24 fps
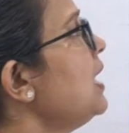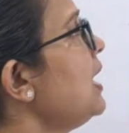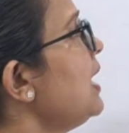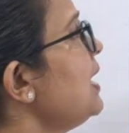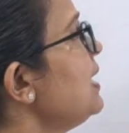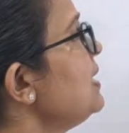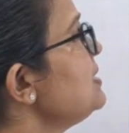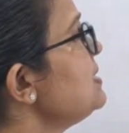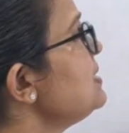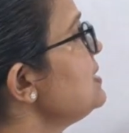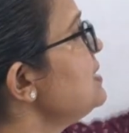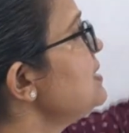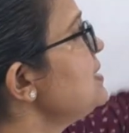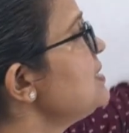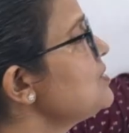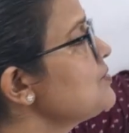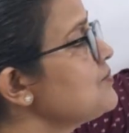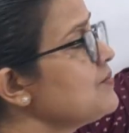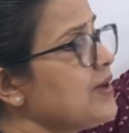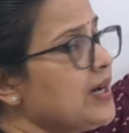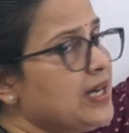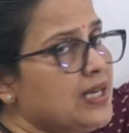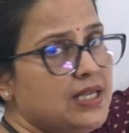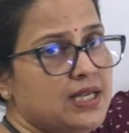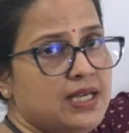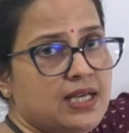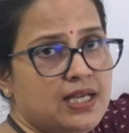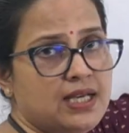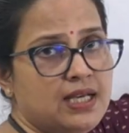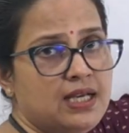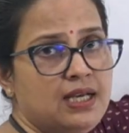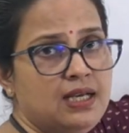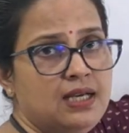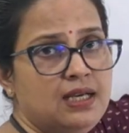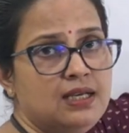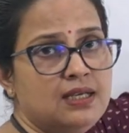How it is
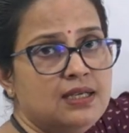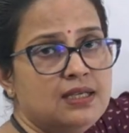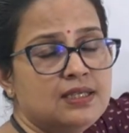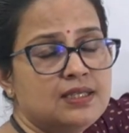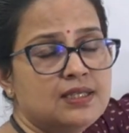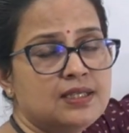quartile